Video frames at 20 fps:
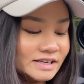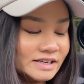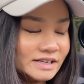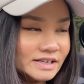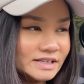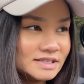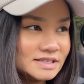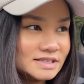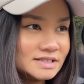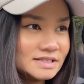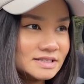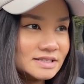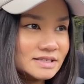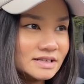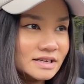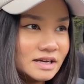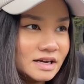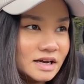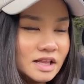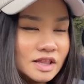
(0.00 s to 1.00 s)
It's
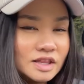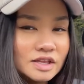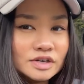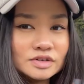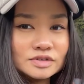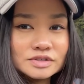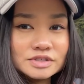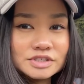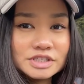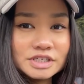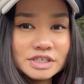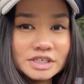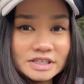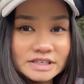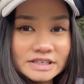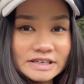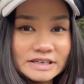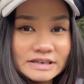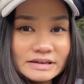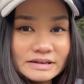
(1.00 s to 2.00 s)
a little
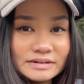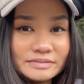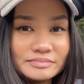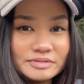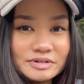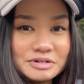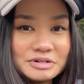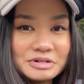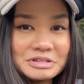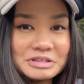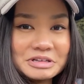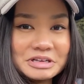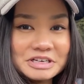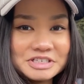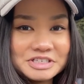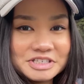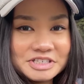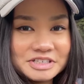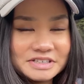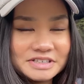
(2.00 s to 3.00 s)
chilly, but not that
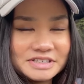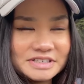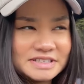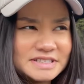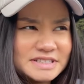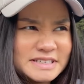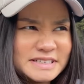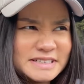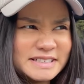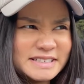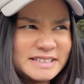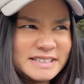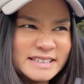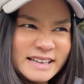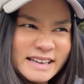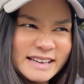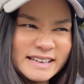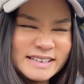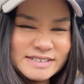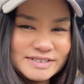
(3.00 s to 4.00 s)
chilly. It's like
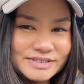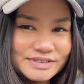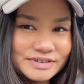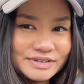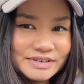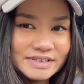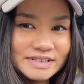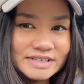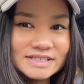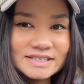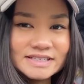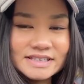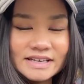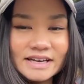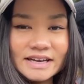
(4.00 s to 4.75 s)
8 degrees.